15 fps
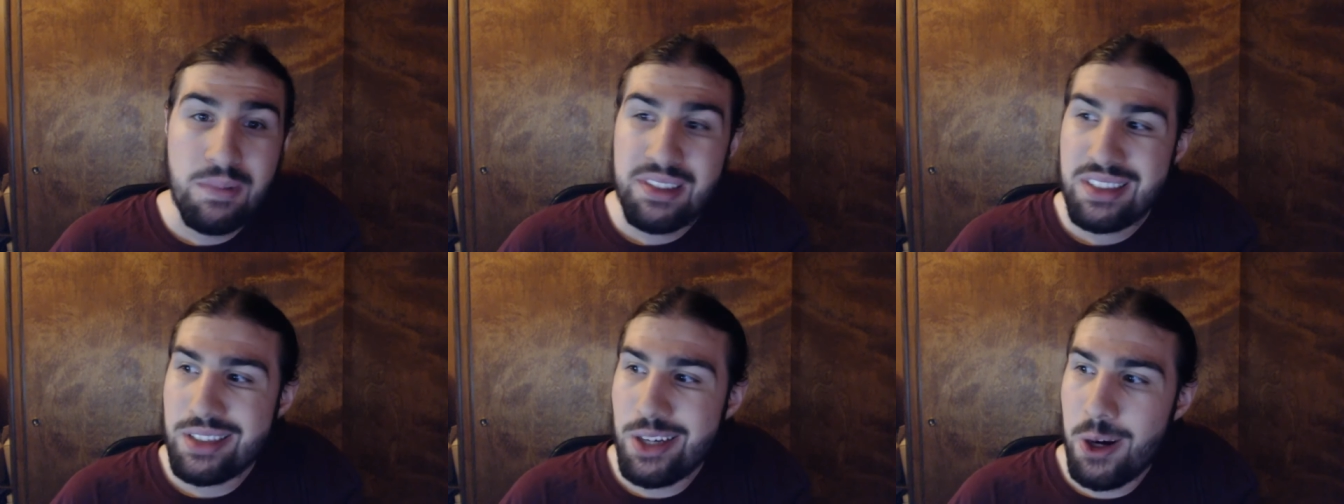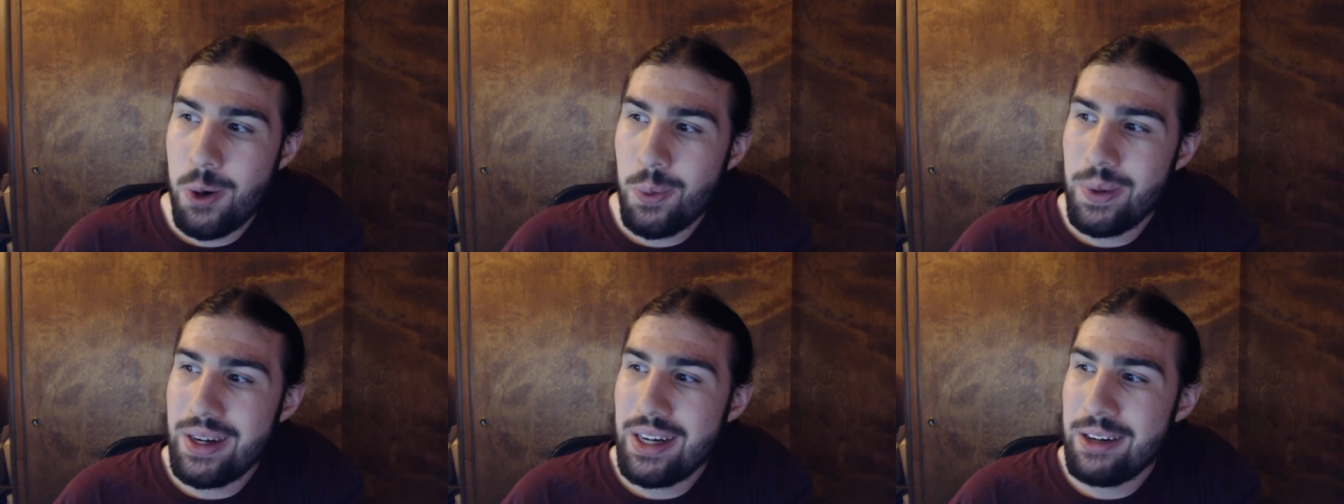
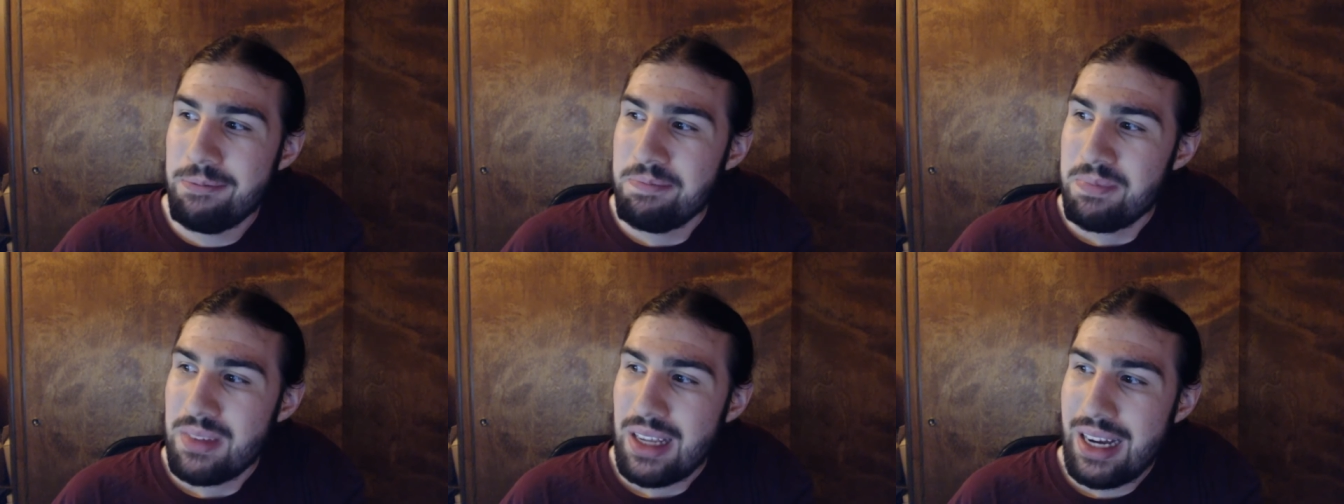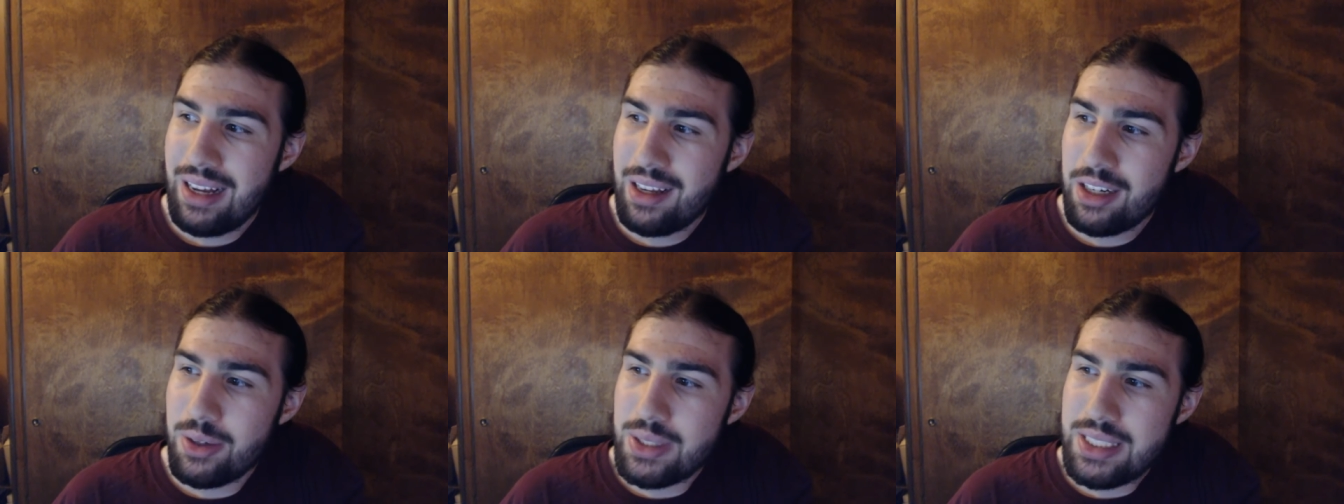So, uh, I
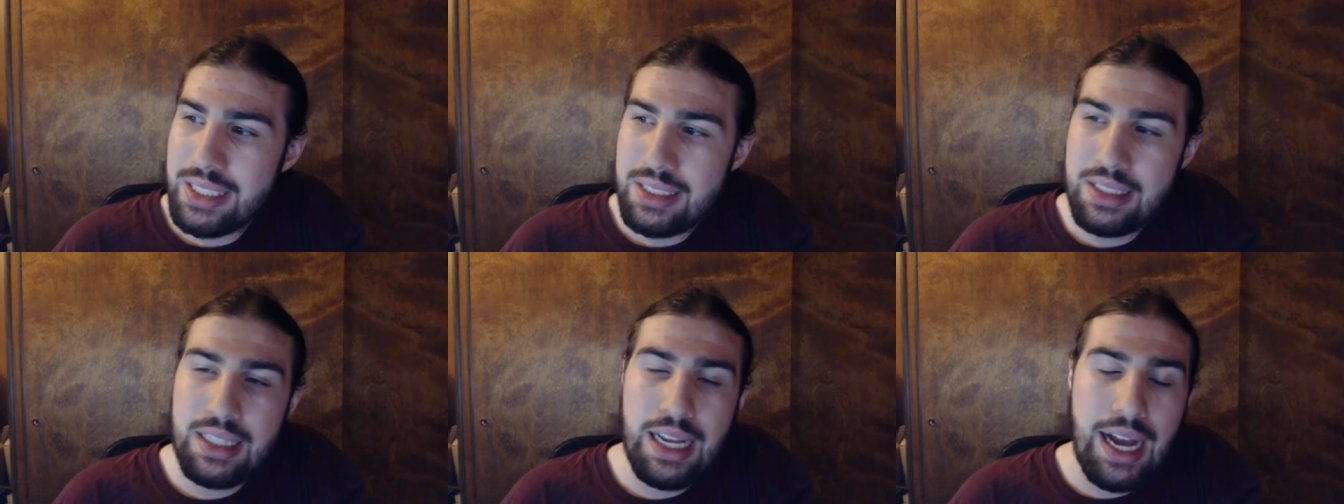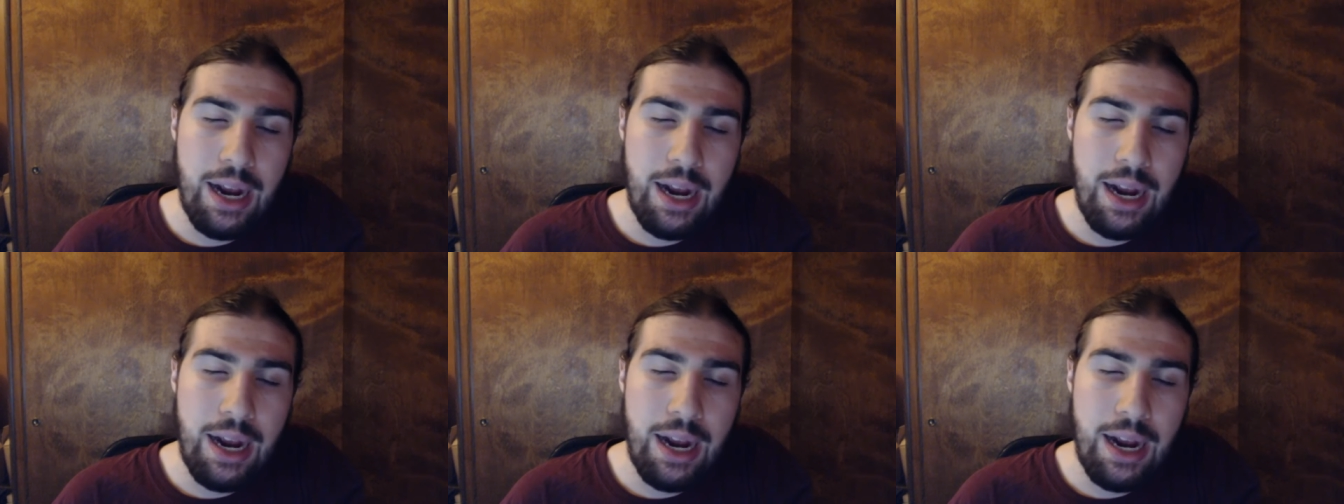don't know, it's just,